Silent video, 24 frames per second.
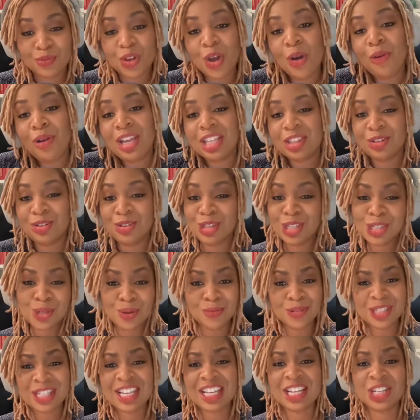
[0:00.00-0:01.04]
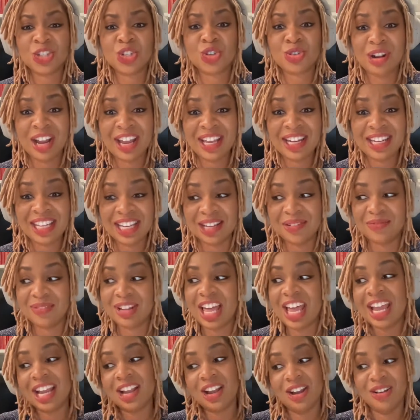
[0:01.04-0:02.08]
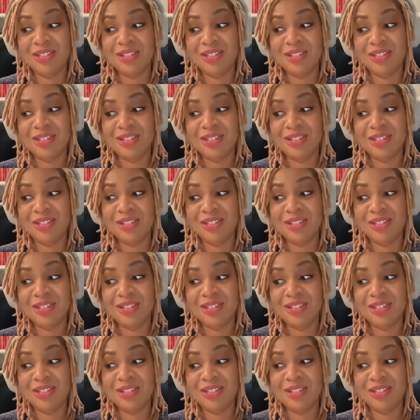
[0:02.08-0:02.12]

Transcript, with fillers: going through this almost like a training of like,